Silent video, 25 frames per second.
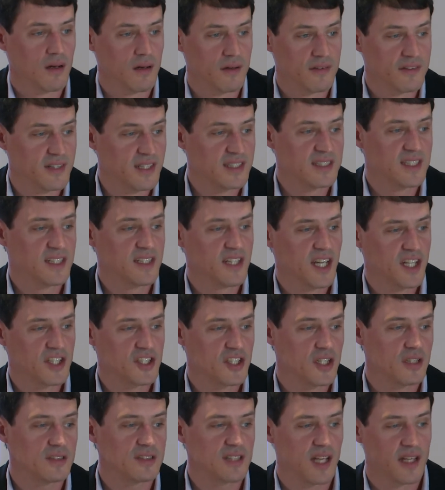
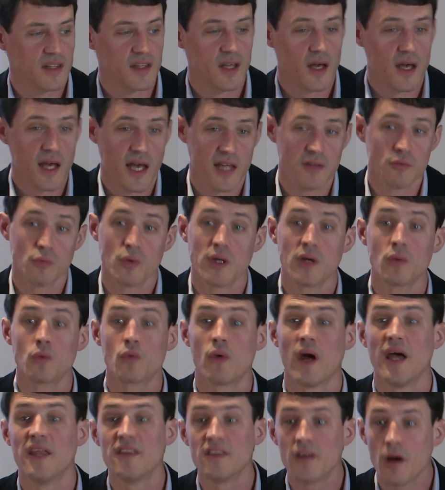designations and we
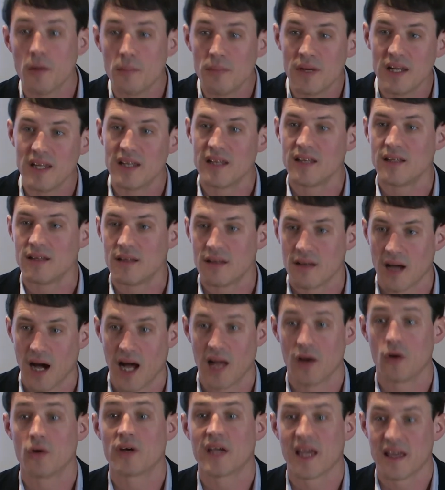randomly
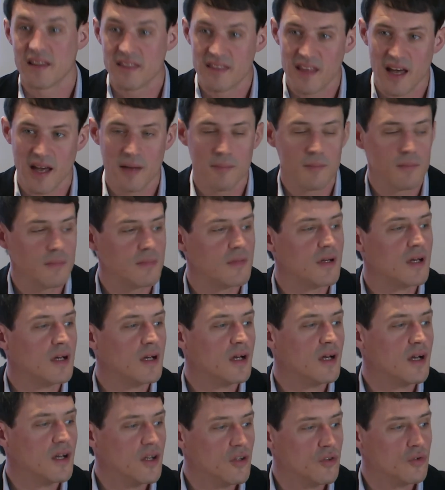allocate them
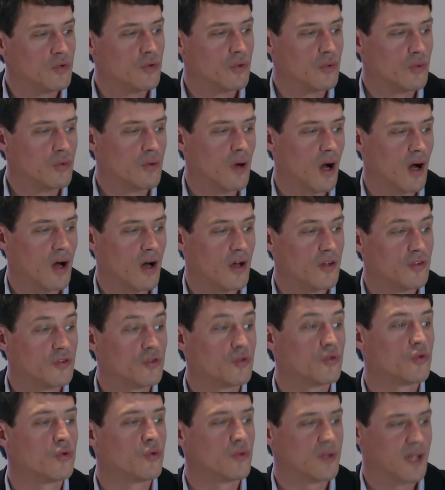to
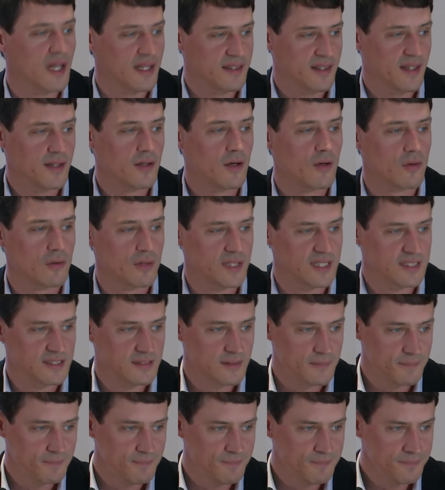2 categories,
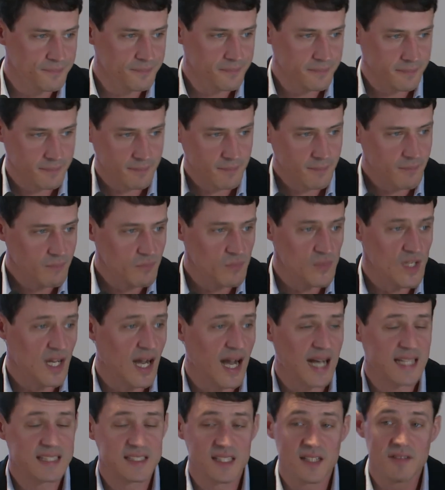
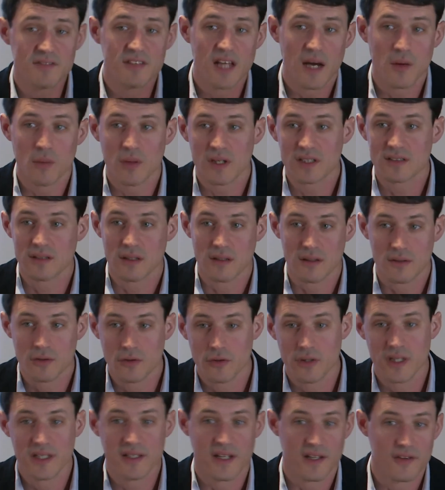as if there was a
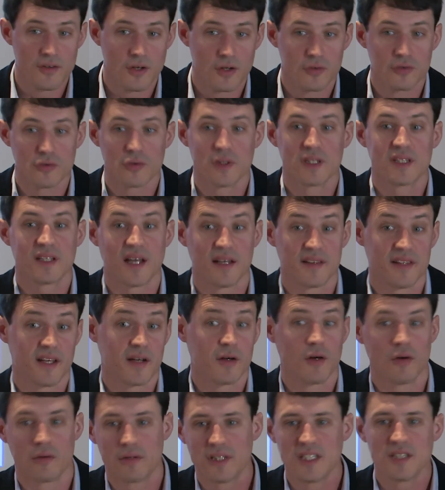green and non-green
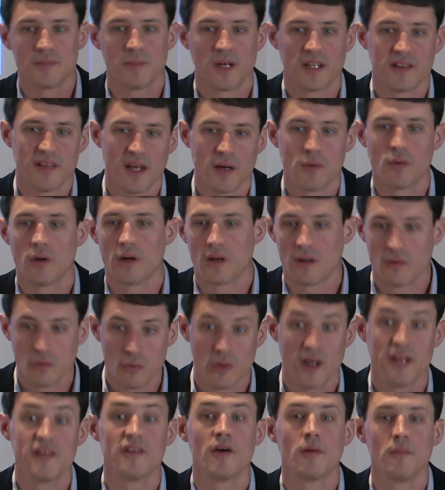categories, but they were
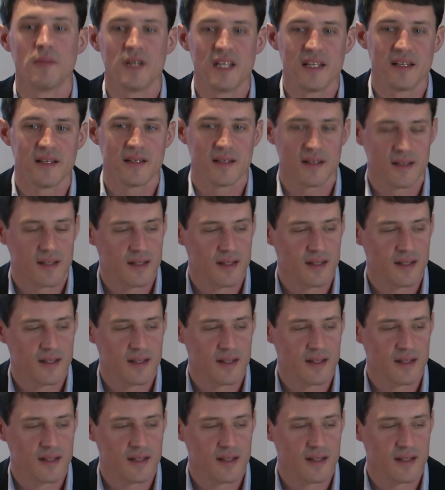randomly